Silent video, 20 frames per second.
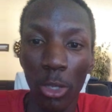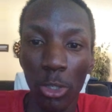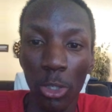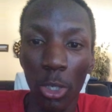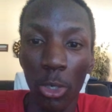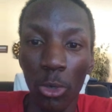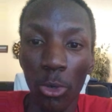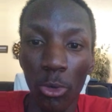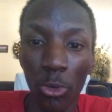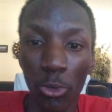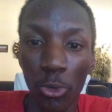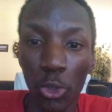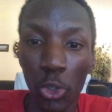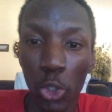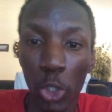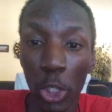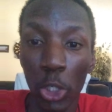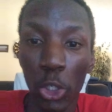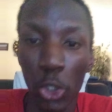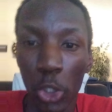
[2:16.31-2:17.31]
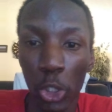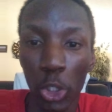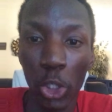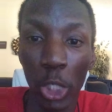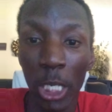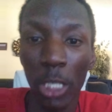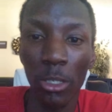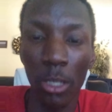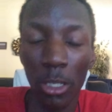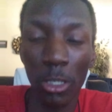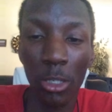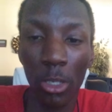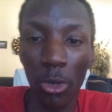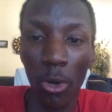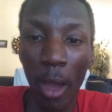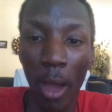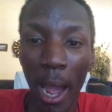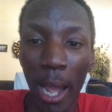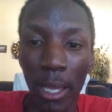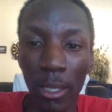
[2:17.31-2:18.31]
to J- Jesus
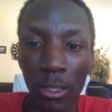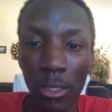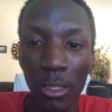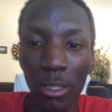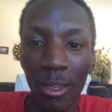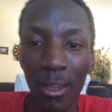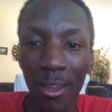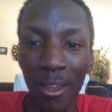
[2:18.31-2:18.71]
Christ